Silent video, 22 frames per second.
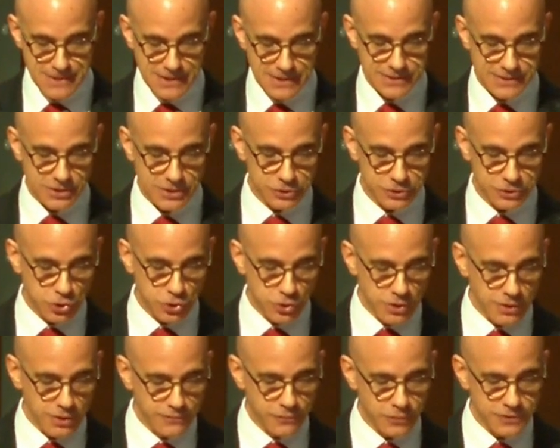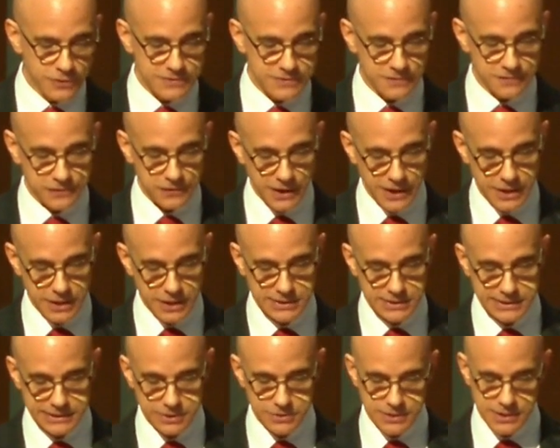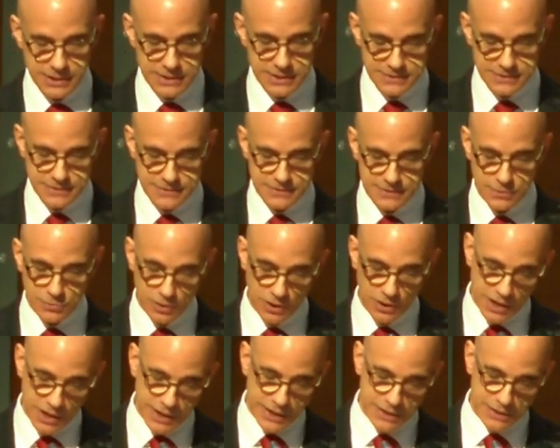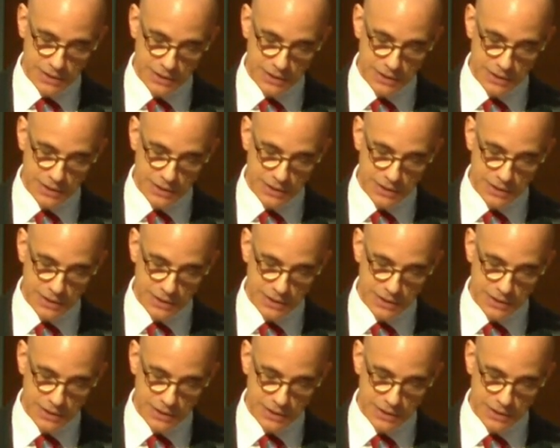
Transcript: The alternative was to fly on clear nights and rely,